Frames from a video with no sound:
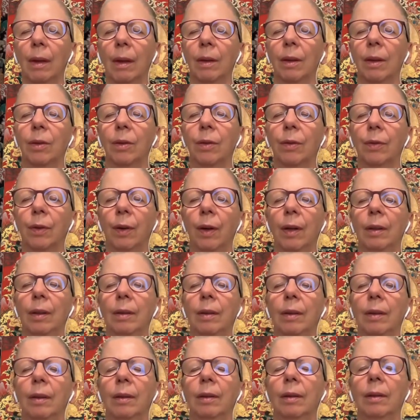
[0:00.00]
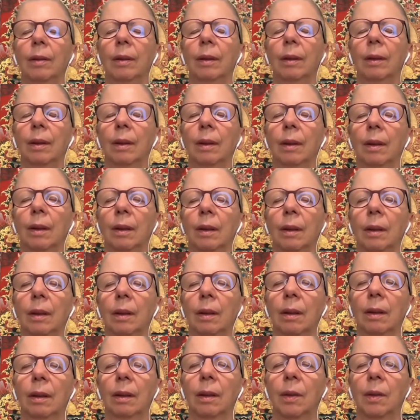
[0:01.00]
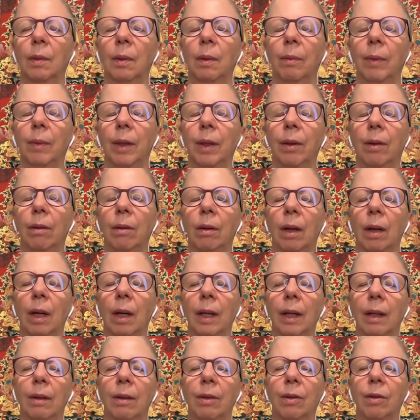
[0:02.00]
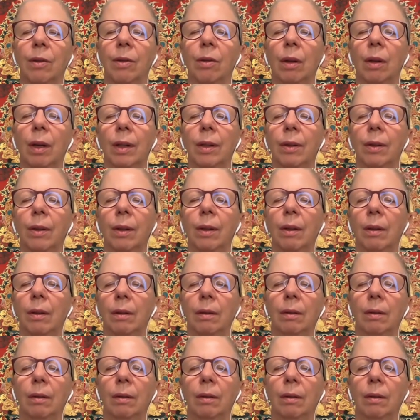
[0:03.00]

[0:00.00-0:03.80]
This friend, this one we don't like, this stranger.